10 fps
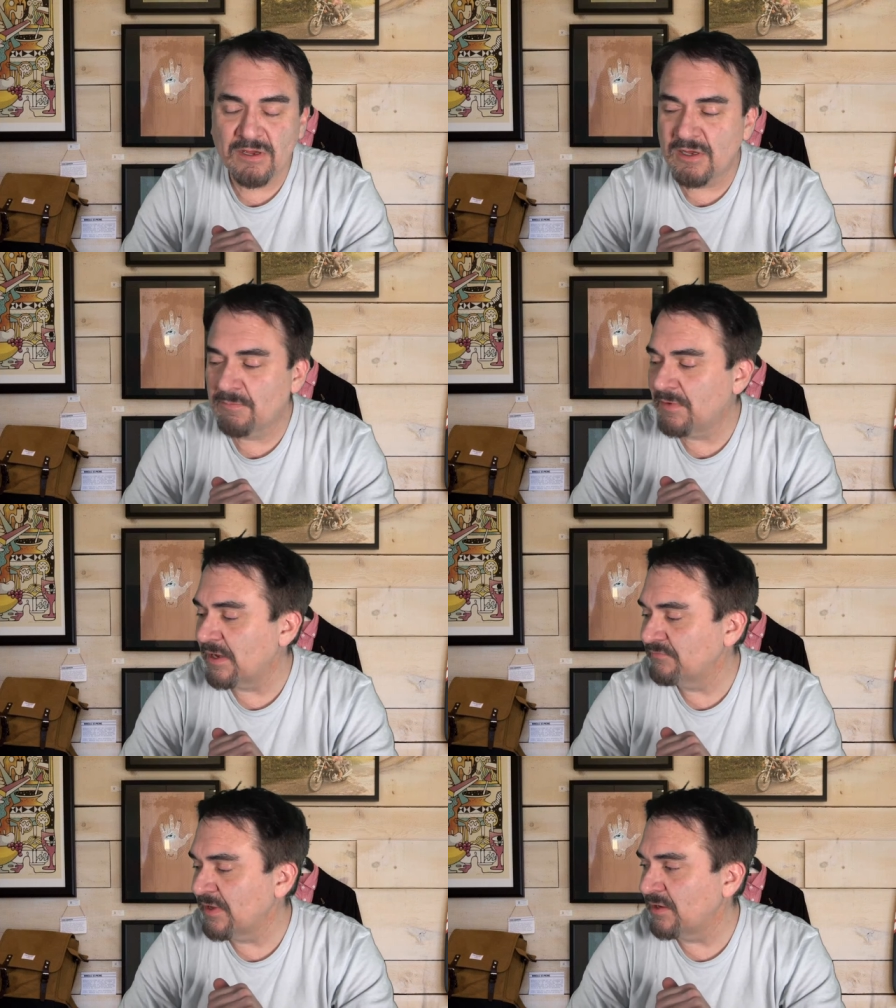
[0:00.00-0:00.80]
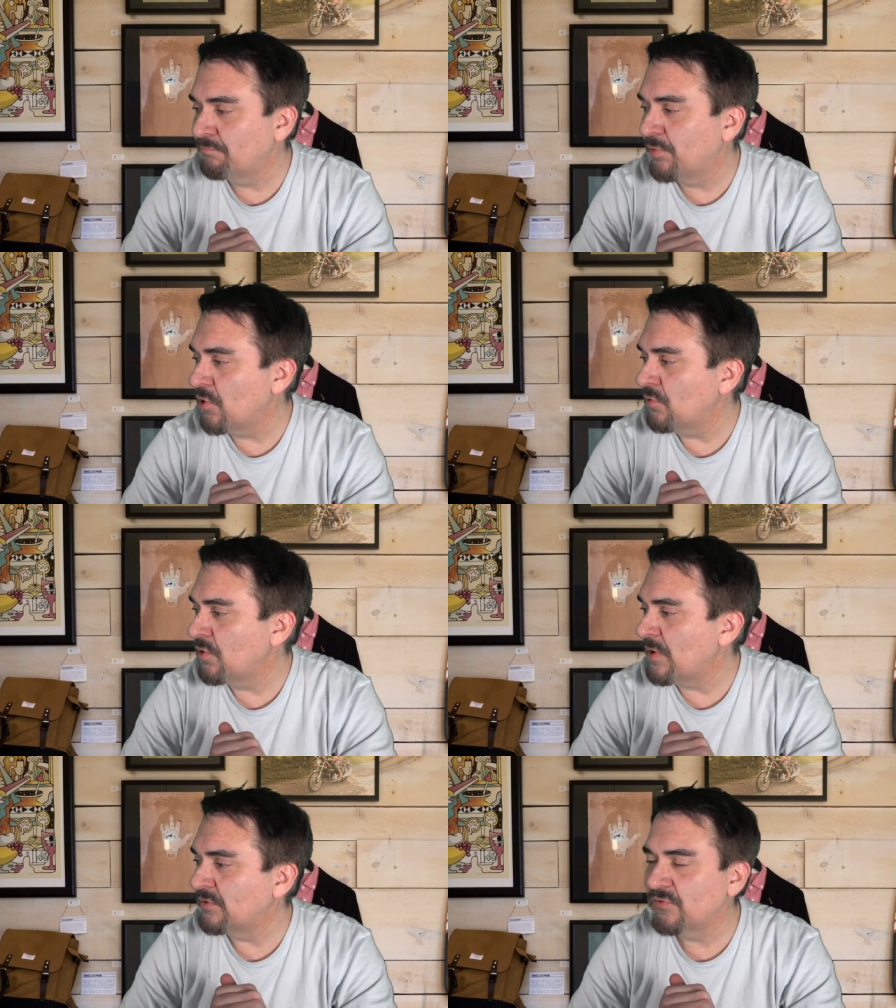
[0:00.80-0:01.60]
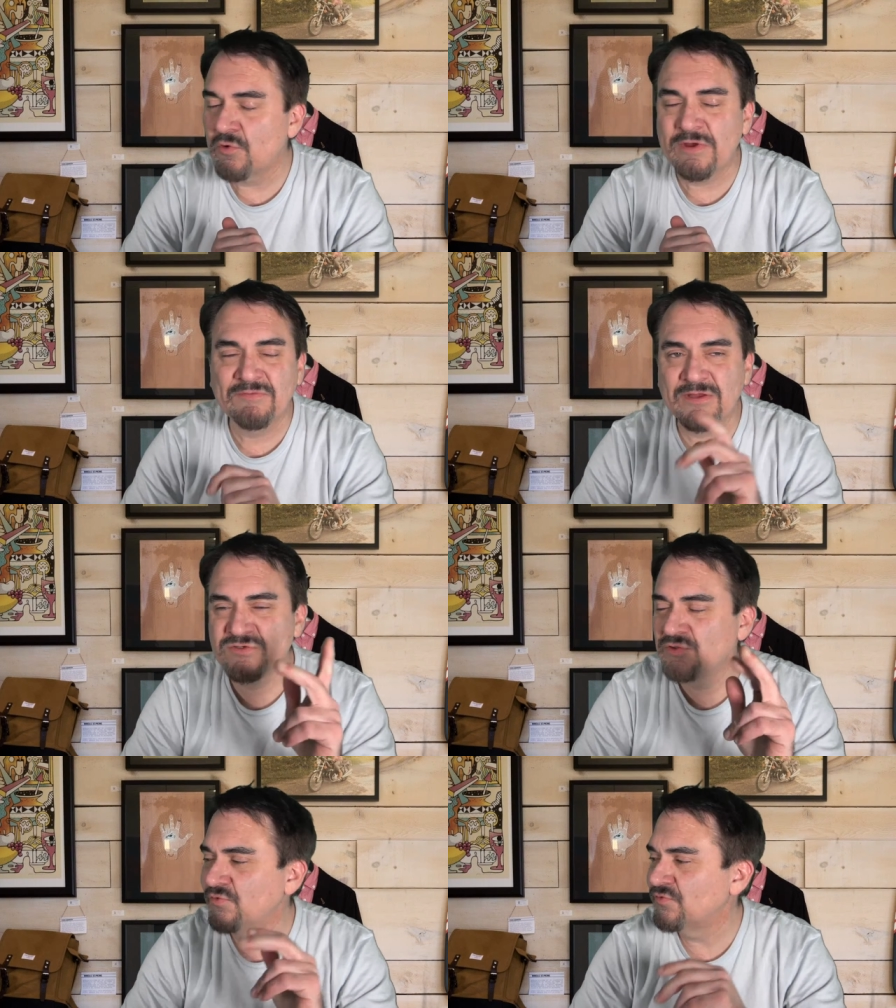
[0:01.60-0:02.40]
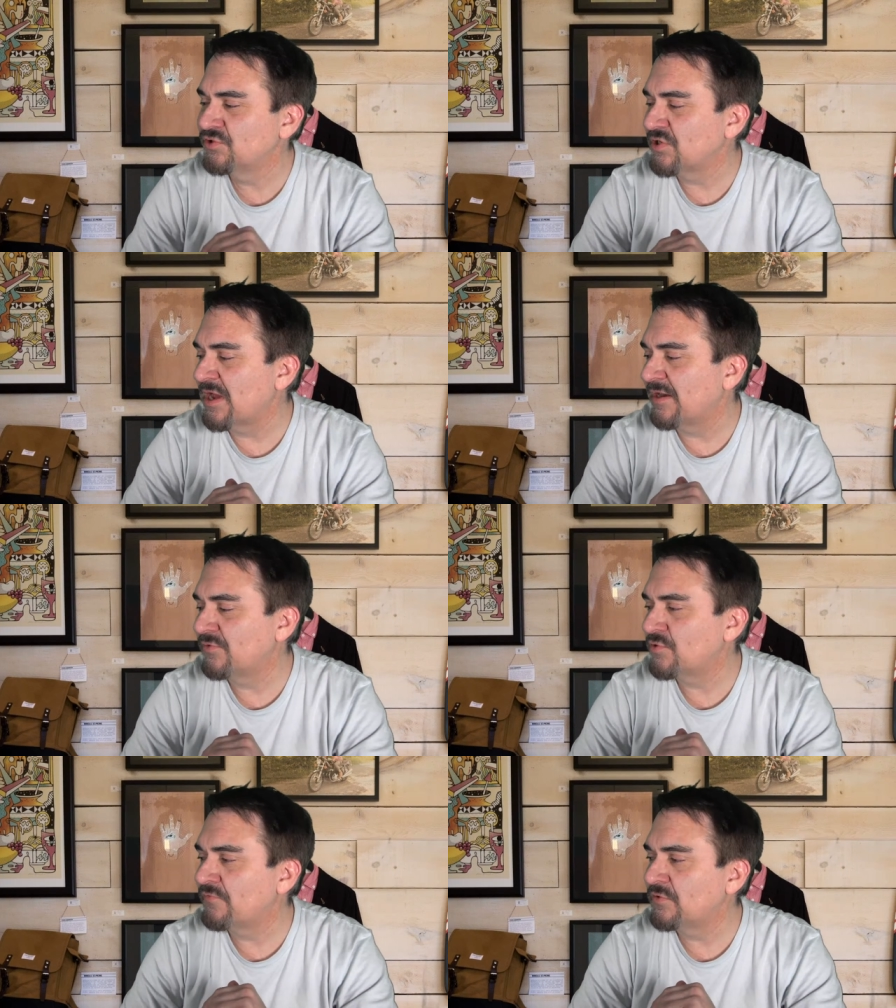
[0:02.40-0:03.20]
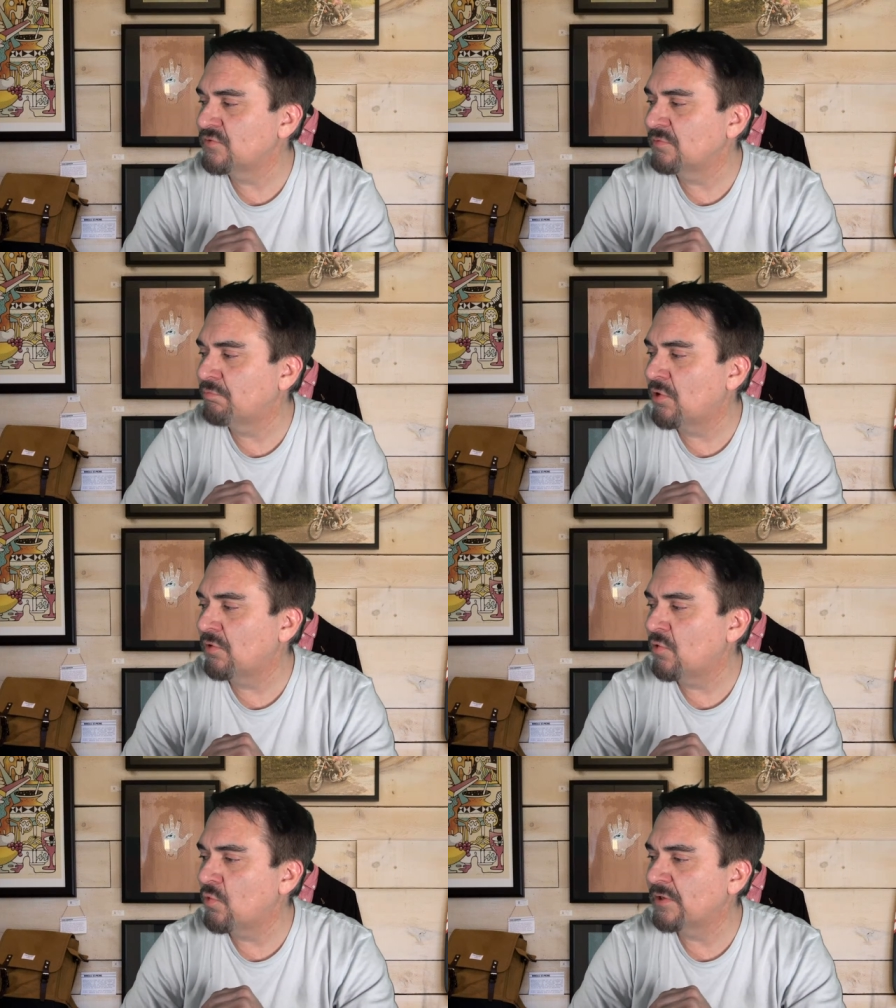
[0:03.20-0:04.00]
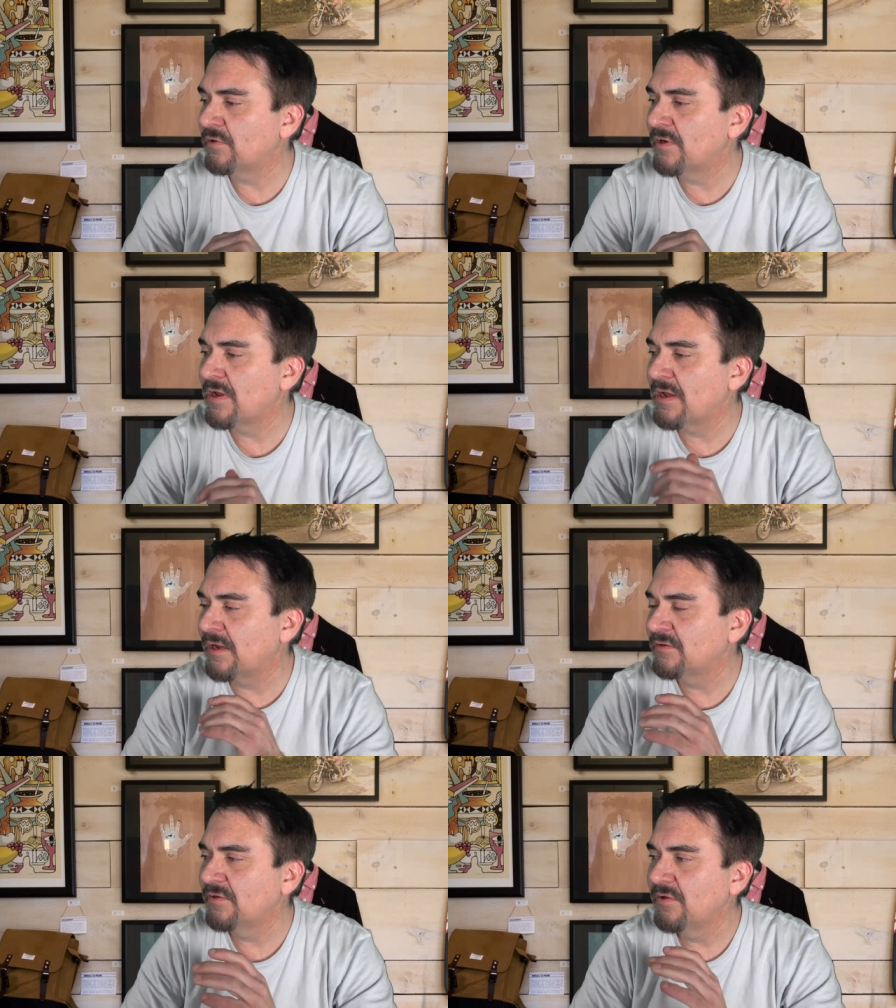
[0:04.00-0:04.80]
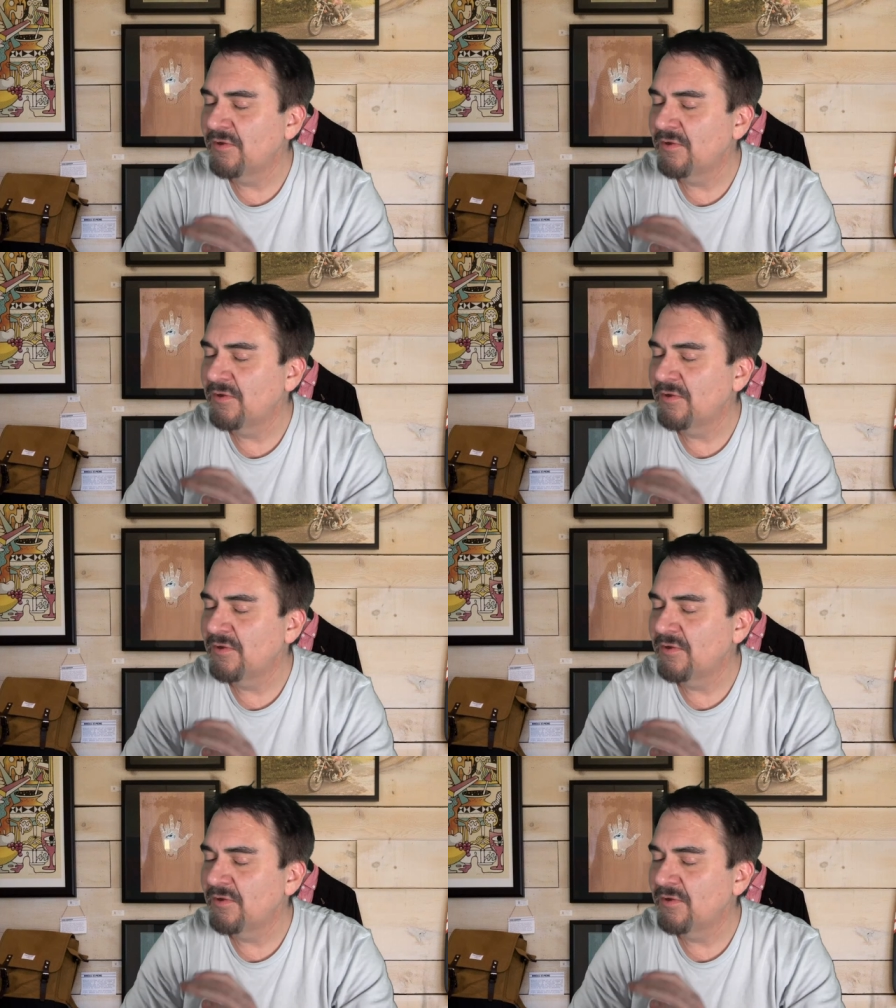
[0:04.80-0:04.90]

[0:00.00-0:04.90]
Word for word: I've got a bolo. I don't know. I've got 2 shot. I don't know if I'll do the bolo one or not.